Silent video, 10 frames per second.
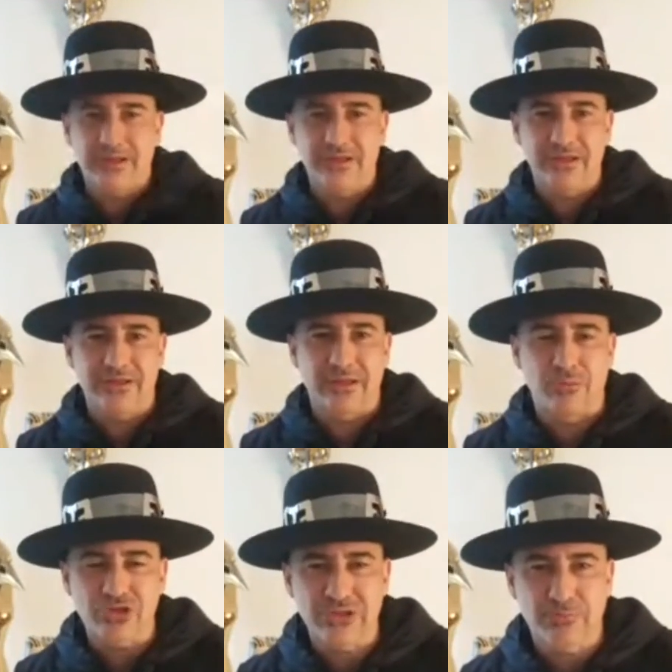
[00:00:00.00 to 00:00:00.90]
the
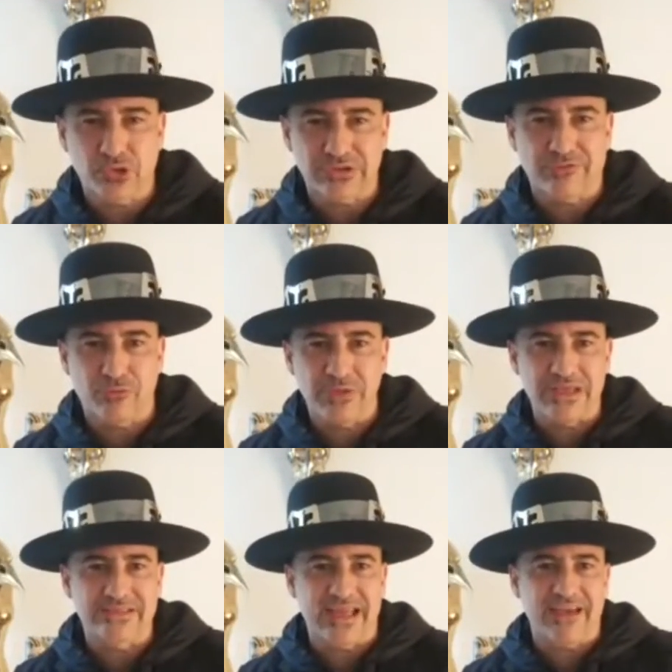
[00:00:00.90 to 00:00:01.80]
most important for me
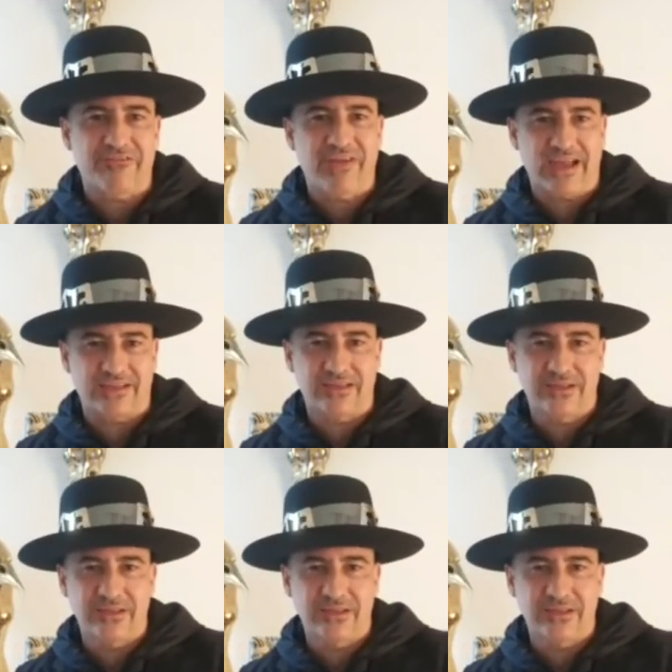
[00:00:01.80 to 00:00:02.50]
is the effect, the